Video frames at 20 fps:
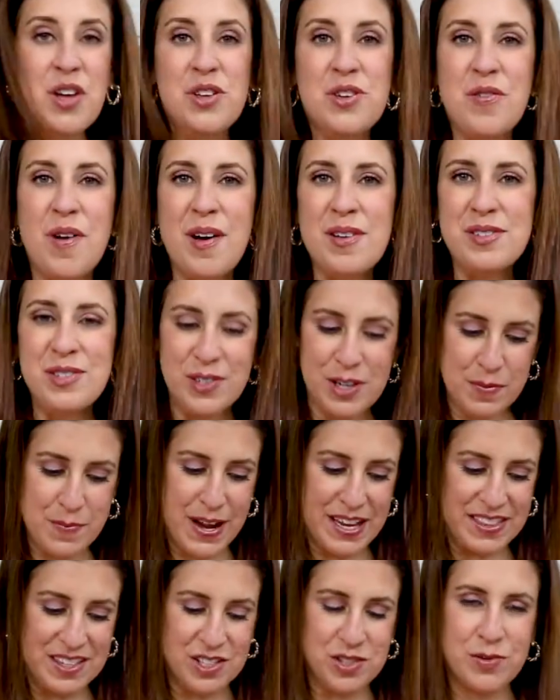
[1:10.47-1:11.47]
You also can
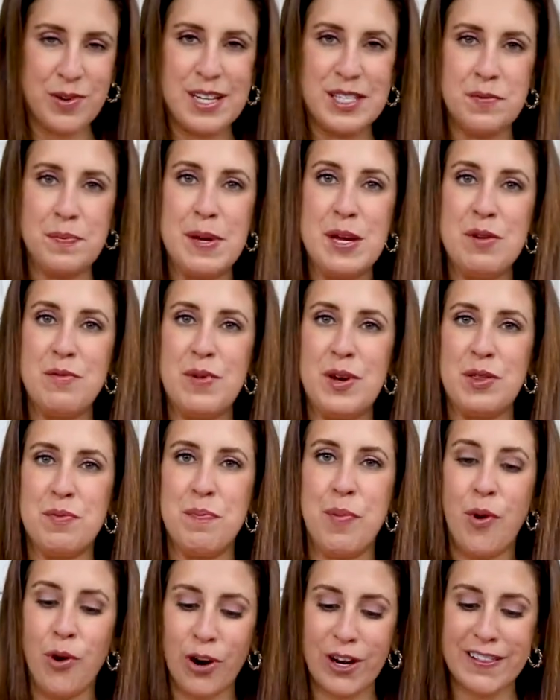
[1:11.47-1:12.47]
make this recipe with
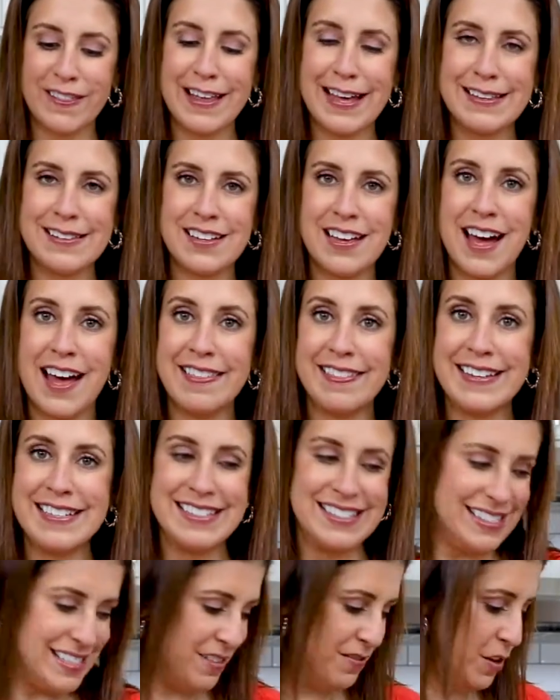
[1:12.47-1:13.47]
pork
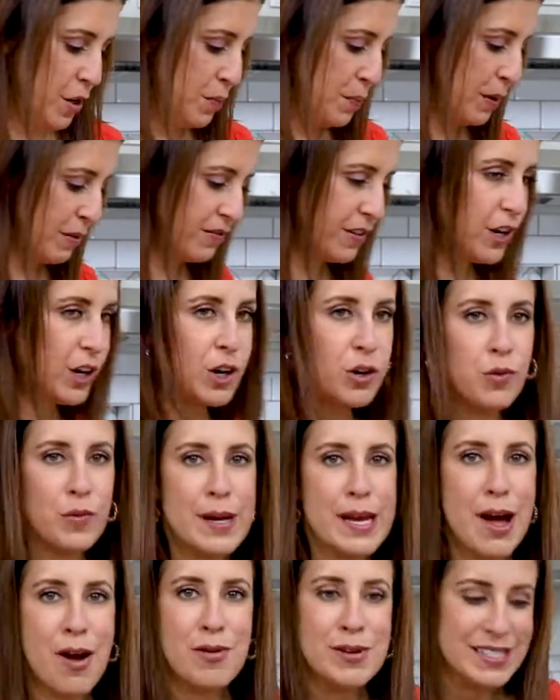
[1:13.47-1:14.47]
cutlets if you prefer.
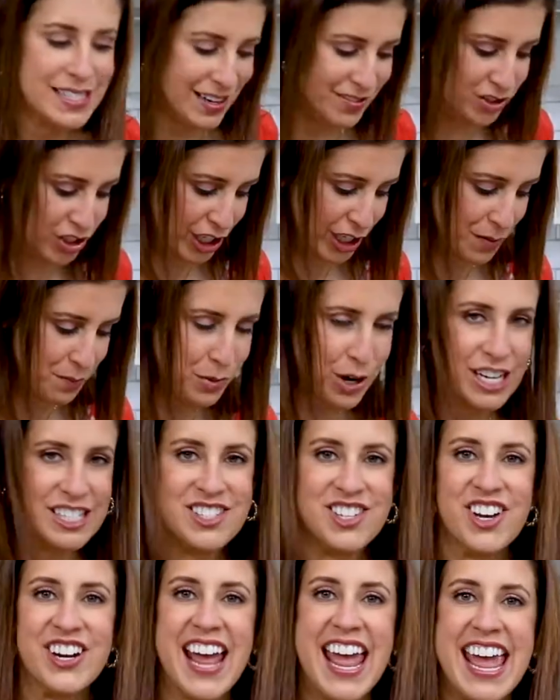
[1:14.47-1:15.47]
We always have chicken
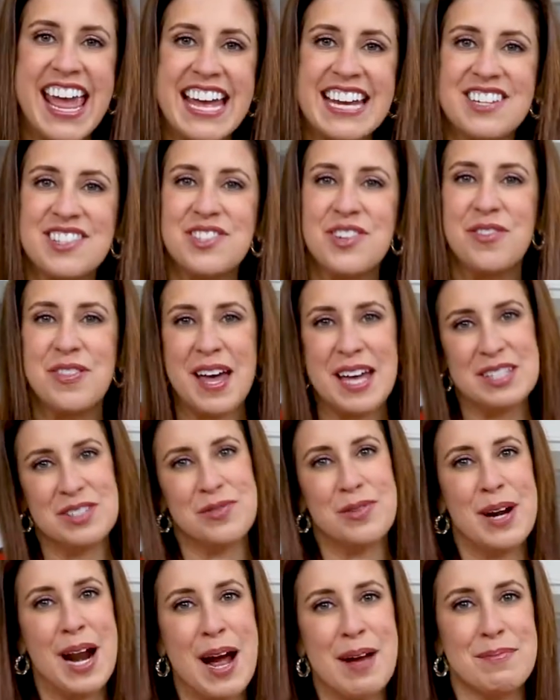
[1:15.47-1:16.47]
breast on hand, so
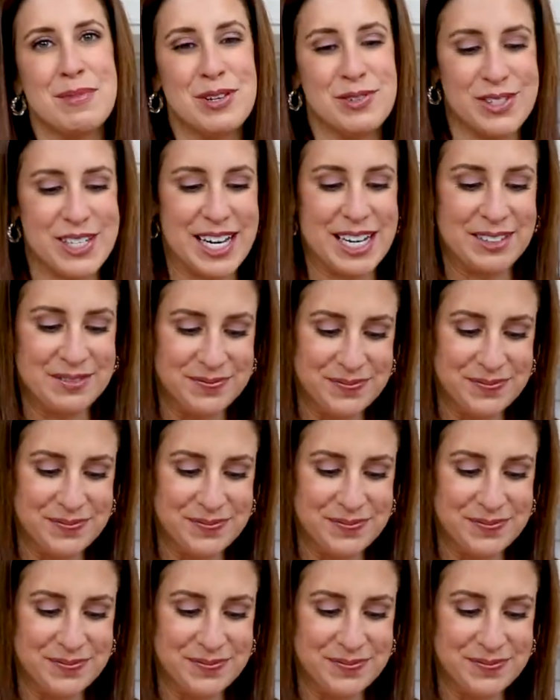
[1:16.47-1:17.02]
that's what I'm using.